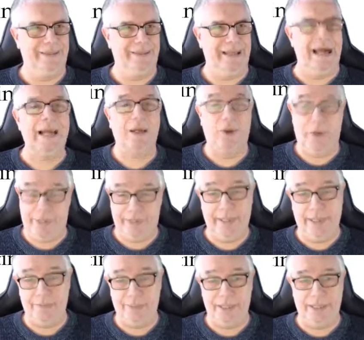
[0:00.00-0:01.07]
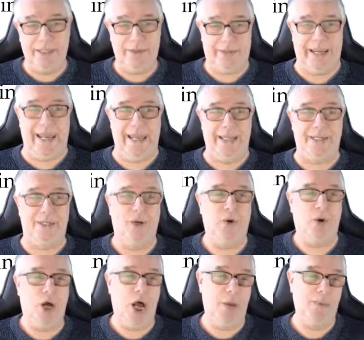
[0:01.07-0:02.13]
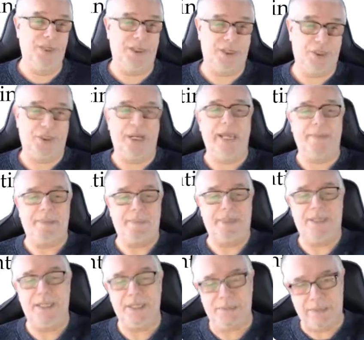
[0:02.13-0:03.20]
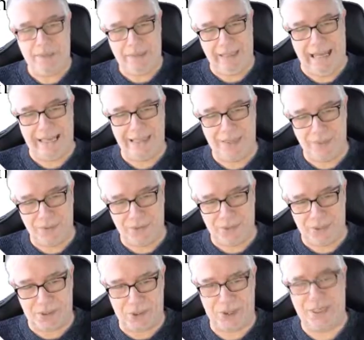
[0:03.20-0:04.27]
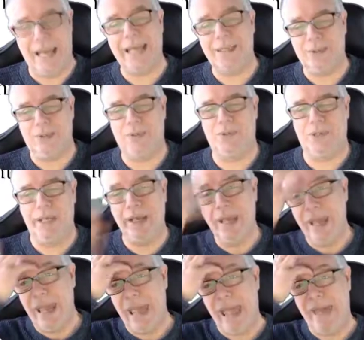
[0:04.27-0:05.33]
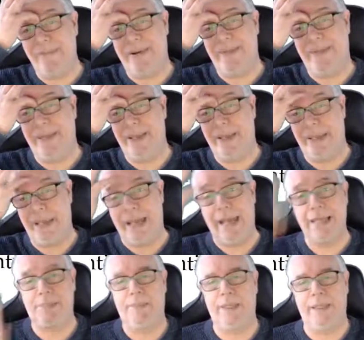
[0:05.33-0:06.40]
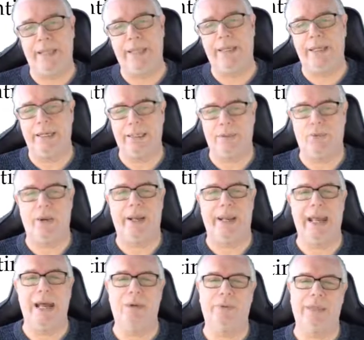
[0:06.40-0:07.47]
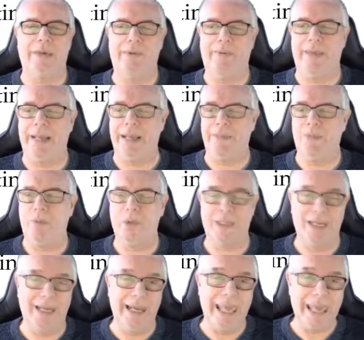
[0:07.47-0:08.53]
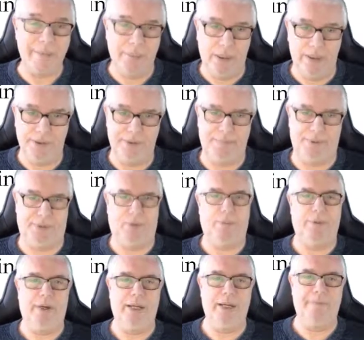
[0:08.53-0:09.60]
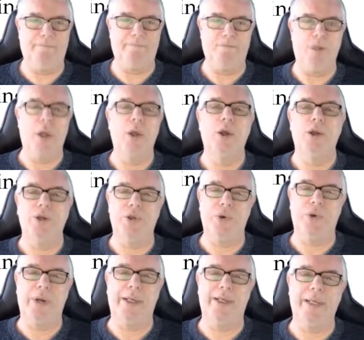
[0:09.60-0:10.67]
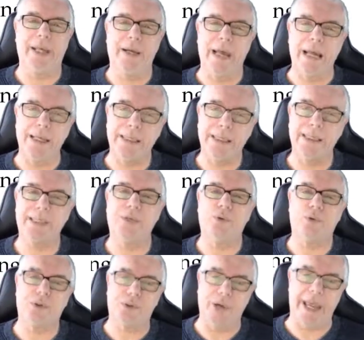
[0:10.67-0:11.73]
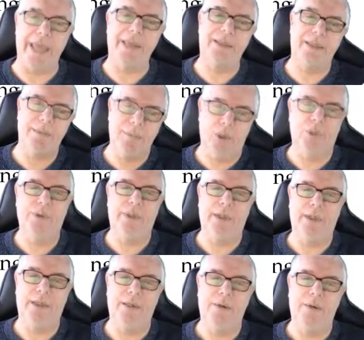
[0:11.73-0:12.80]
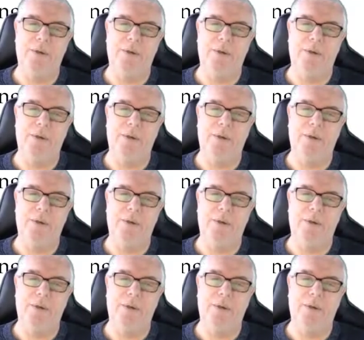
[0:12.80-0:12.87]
algorithms. Okay, so objects, shapes, material, light sources, shadows, everything has been taken into account, everything that was labeled properly during the analysis to train the model